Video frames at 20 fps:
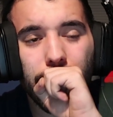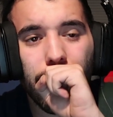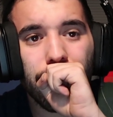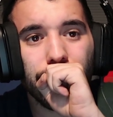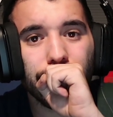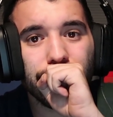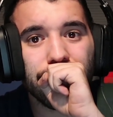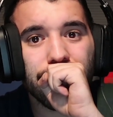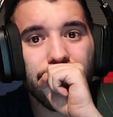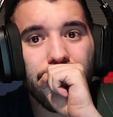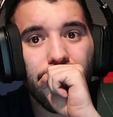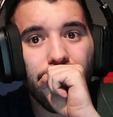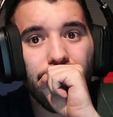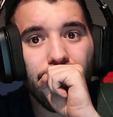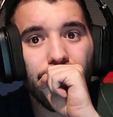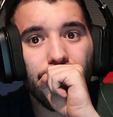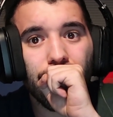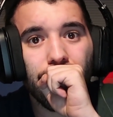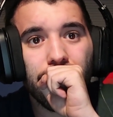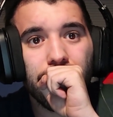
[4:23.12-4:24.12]
Oh,
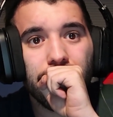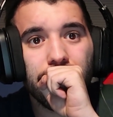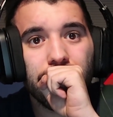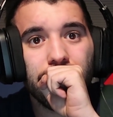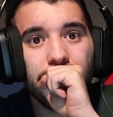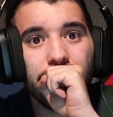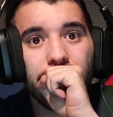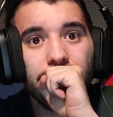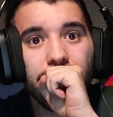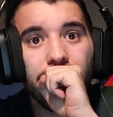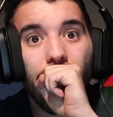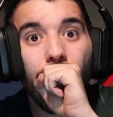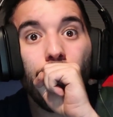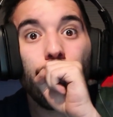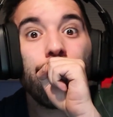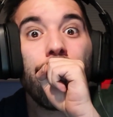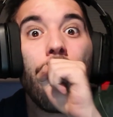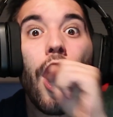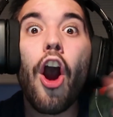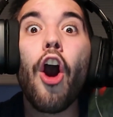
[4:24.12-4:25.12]
no.
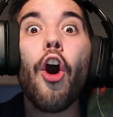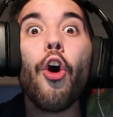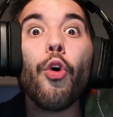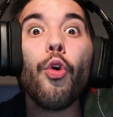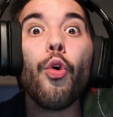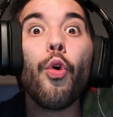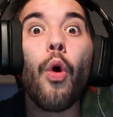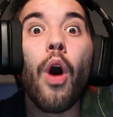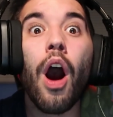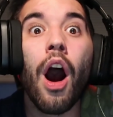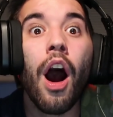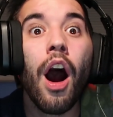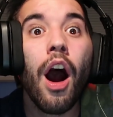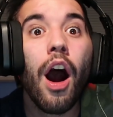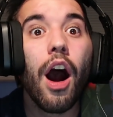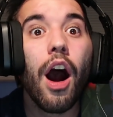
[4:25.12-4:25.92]
Oh, no!